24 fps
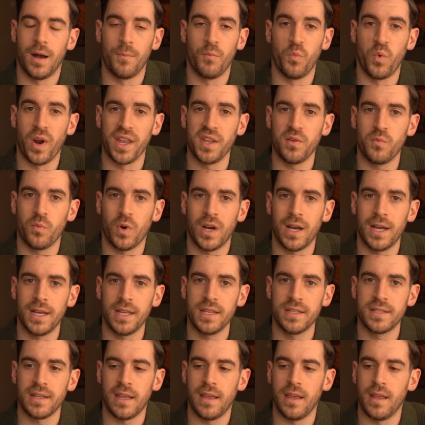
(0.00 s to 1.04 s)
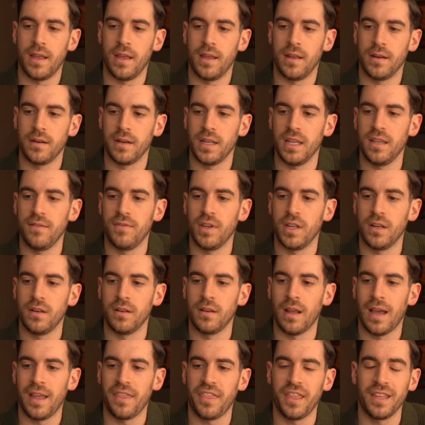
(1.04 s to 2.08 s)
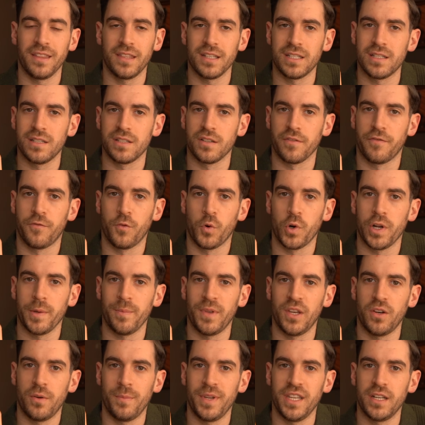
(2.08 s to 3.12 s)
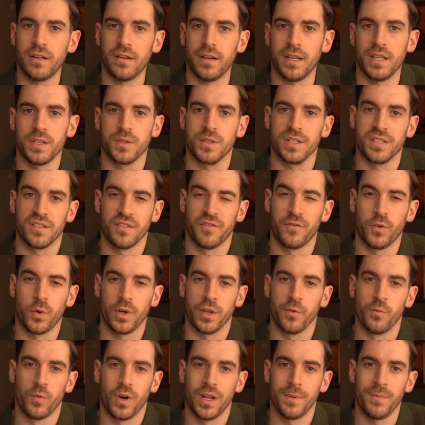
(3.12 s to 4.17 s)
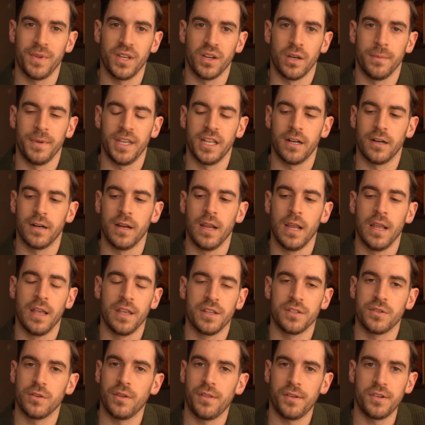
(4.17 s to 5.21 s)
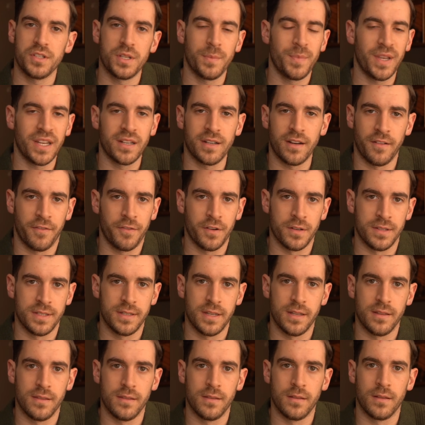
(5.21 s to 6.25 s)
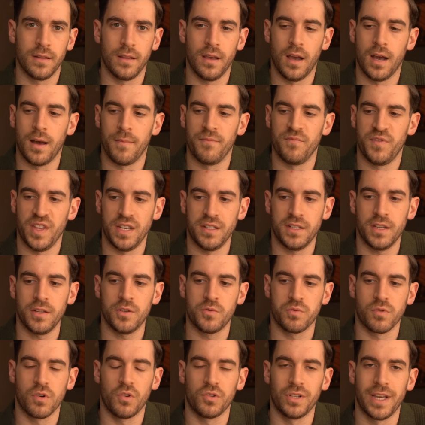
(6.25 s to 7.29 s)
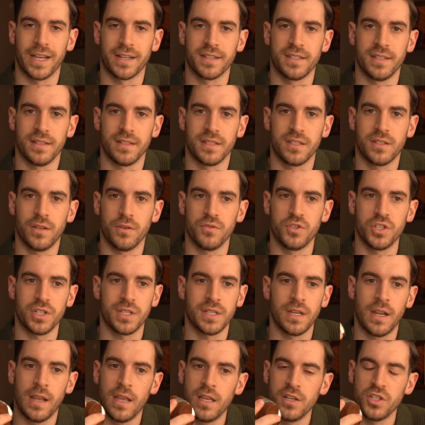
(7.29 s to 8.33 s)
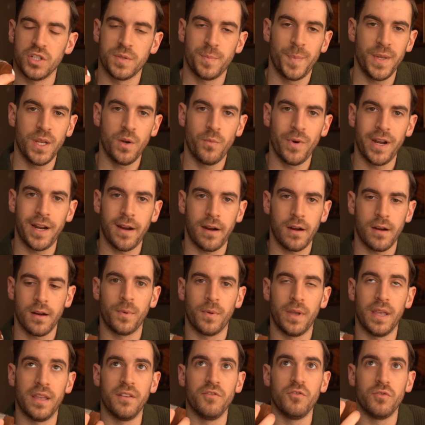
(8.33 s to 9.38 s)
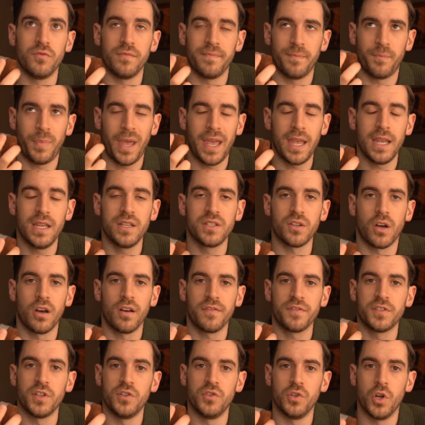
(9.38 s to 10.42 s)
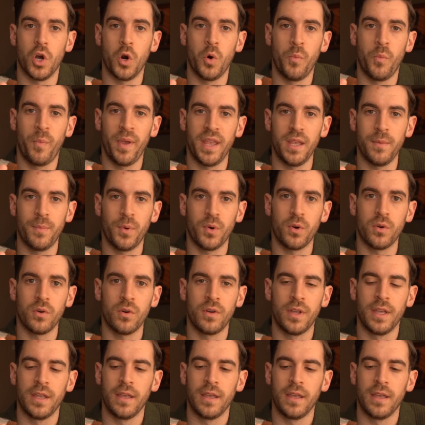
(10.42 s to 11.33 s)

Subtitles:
weight-wise, and even I think this is a 40 millimeter, his is a 41 millimeter. So there's a big difference in vintage Rolexes. So just be aware, it pays off to know people